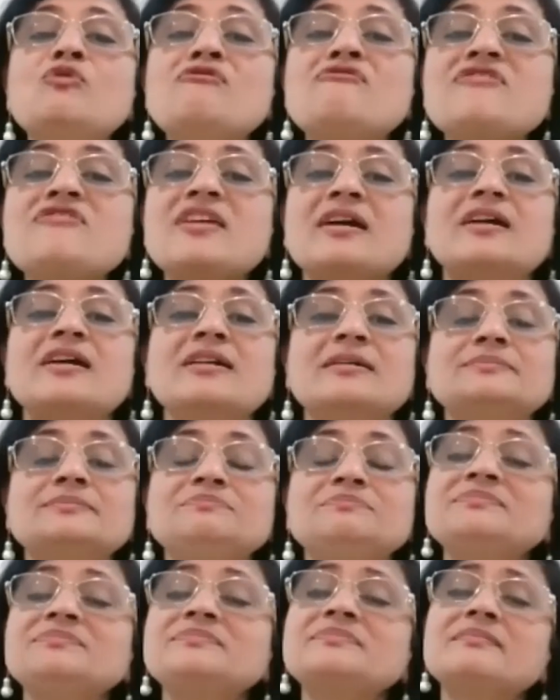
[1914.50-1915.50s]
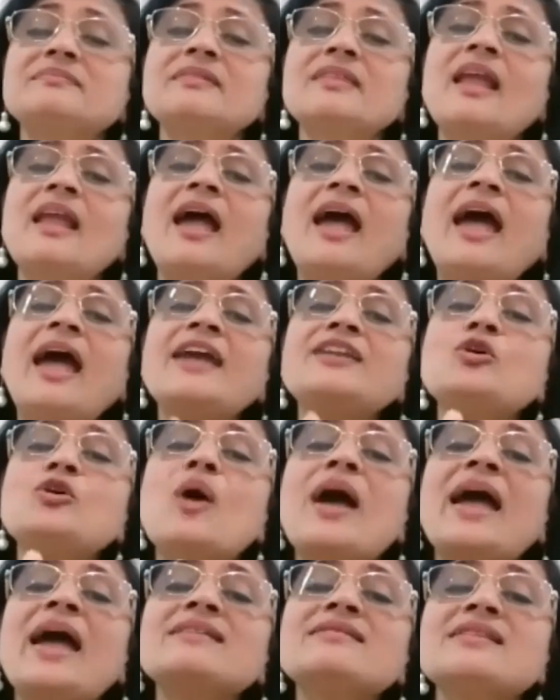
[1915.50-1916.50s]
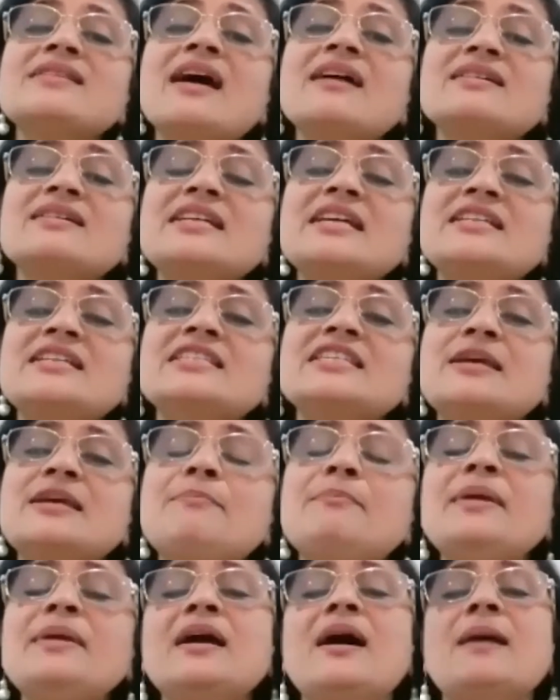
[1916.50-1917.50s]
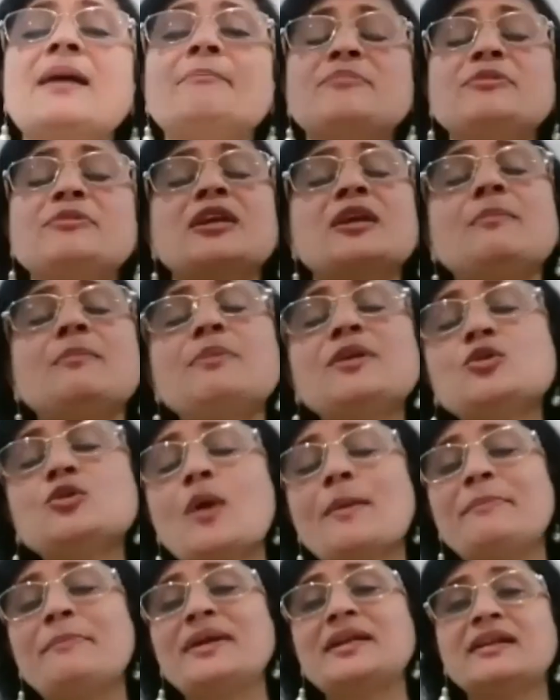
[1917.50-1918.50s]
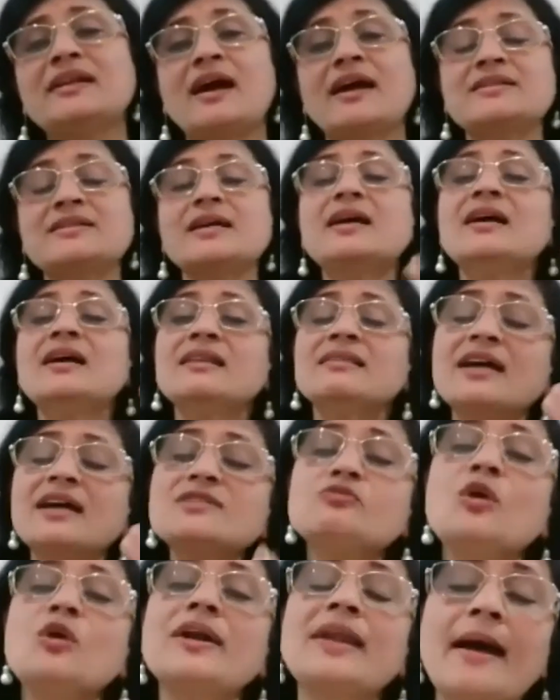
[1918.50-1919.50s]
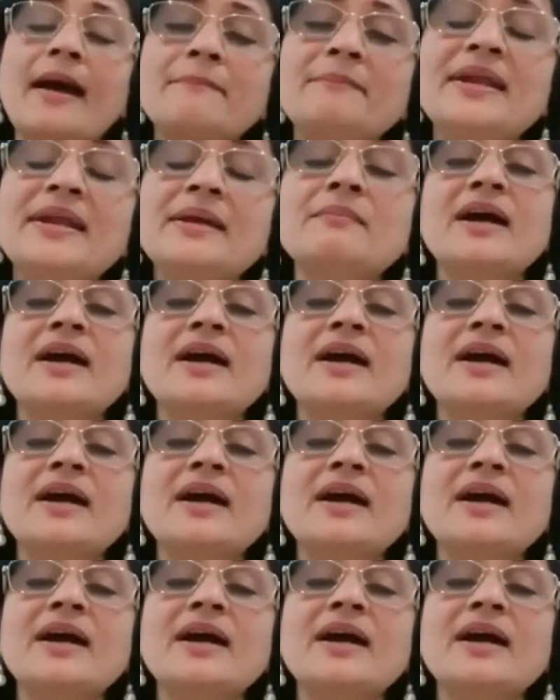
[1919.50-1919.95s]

fear and your anxiety is keeping you up at night, that's what's happening,